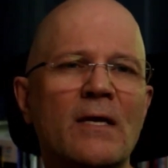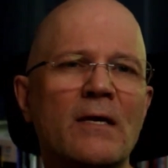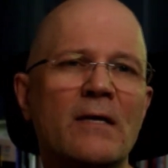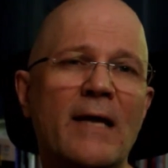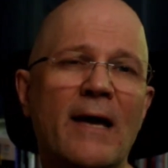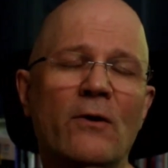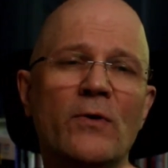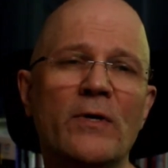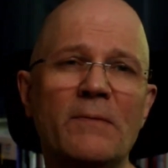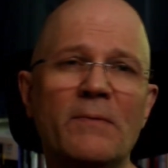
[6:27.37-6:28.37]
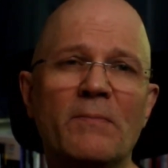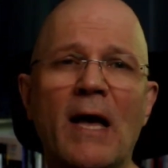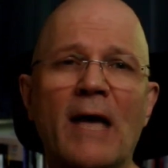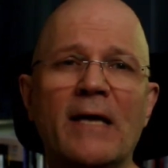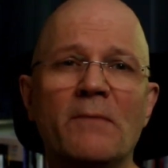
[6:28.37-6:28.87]
Now, keep in
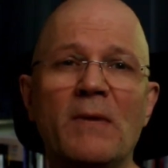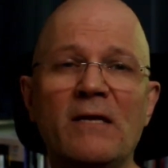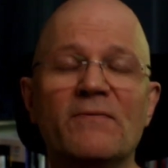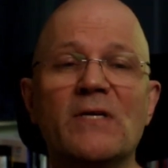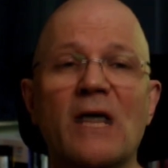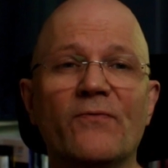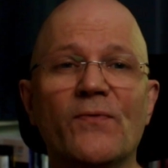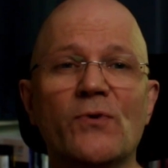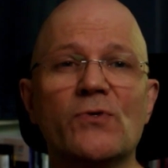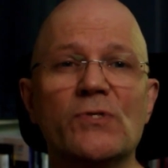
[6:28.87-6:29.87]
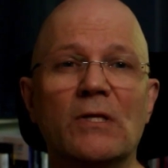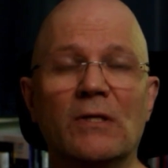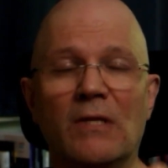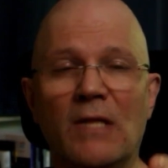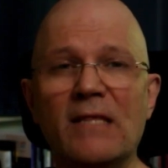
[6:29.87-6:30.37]
mind that many photographers
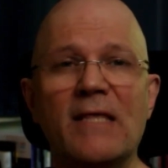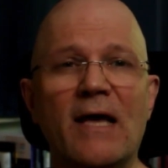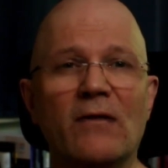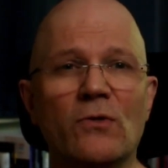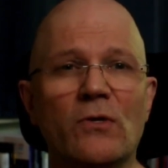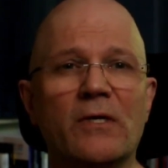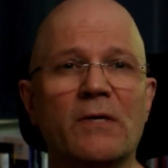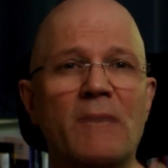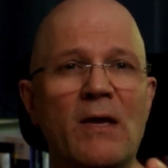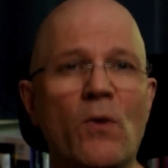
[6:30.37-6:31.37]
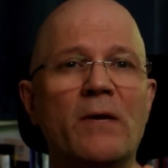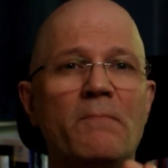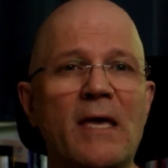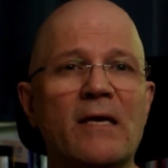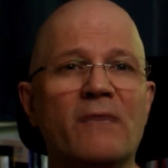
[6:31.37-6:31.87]
like that look and may want to
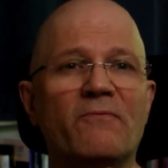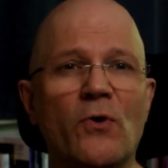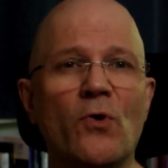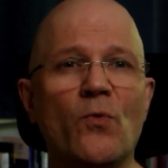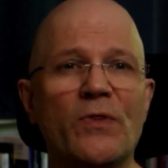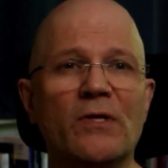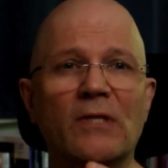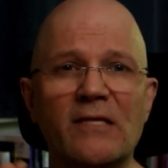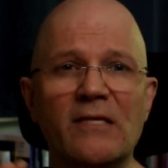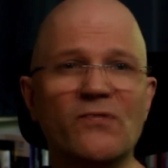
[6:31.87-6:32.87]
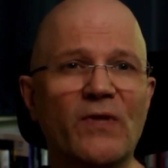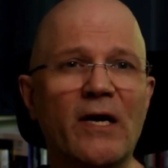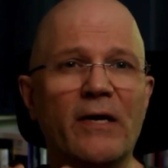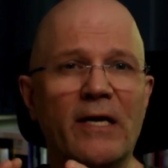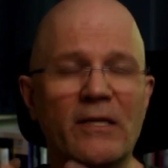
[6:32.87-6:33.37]
make a photo with the lens
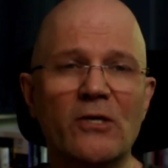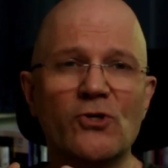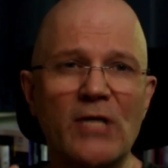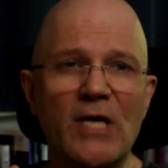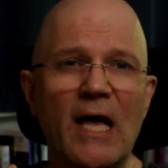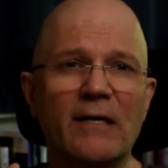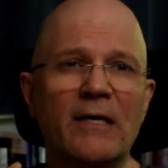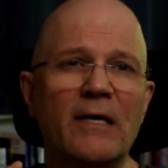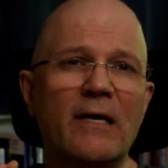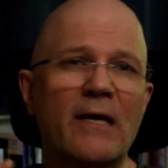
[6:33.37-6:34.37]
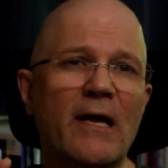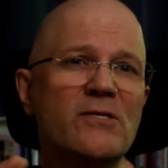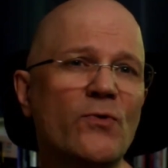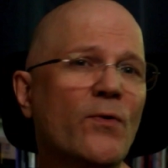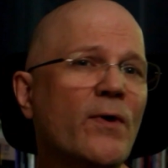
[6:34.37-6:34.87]
flare in their shot
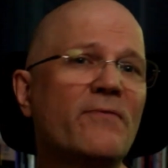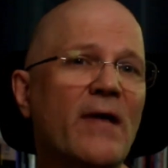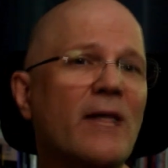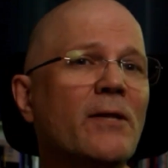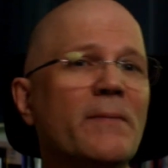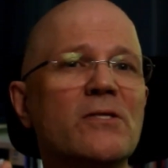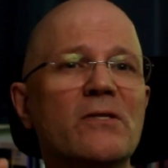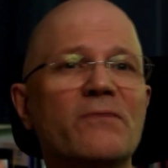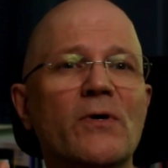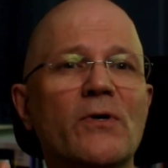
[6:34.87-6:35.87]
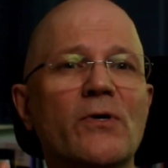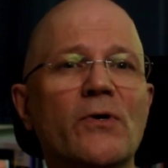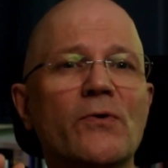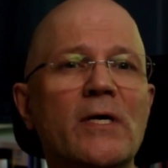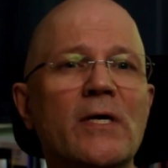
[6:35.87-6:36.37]
as a creative element to the
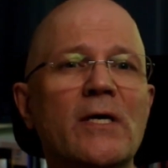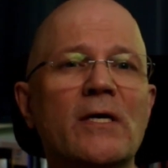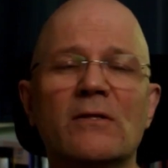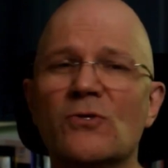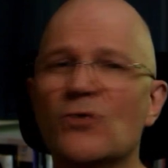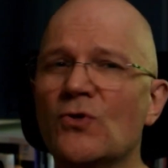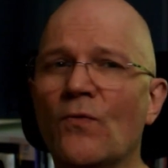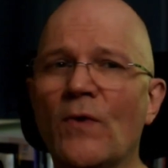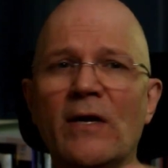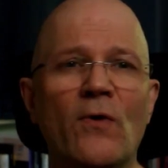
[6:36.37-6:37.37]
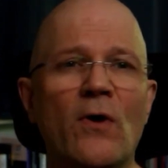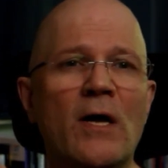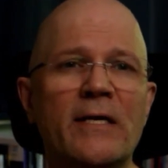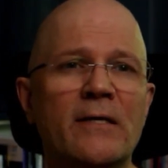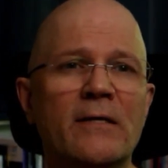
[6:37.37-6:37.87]
photo. There's no right or
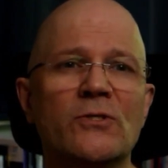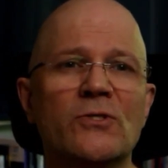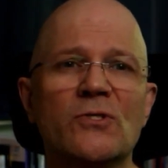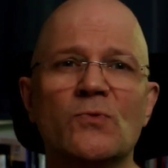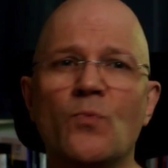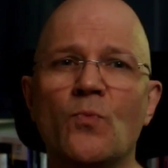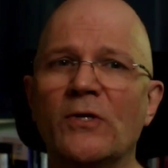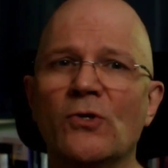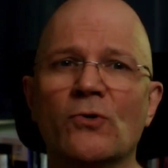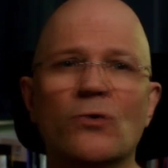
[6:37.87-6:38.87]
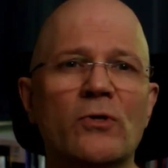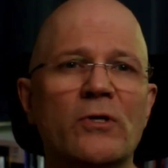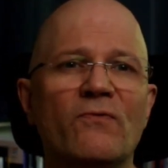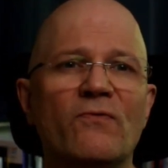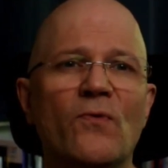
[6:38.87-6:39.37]
wrong here, just what you're
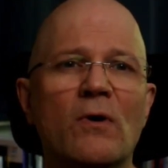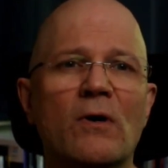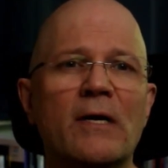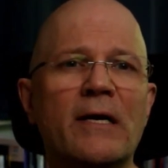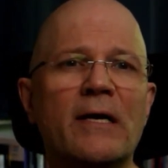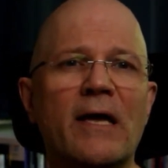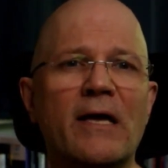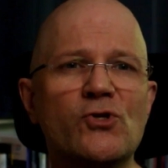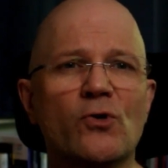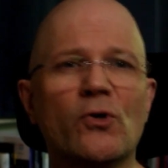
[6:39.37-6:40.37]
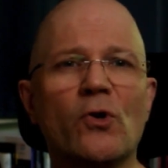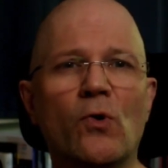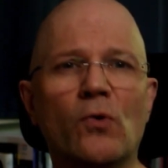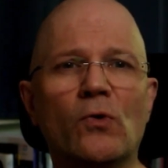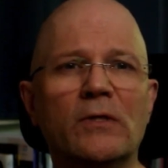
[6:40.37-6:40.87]
looking for as your
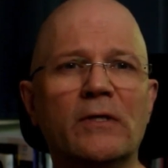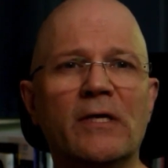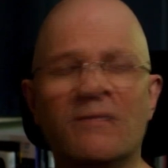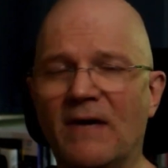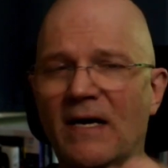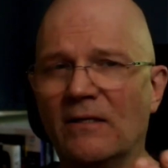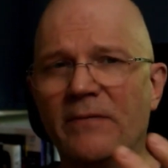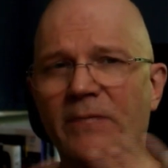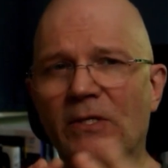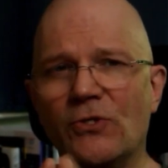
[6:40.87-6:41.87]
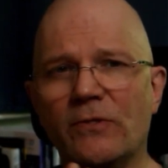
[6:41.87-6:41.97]
goal in the final image.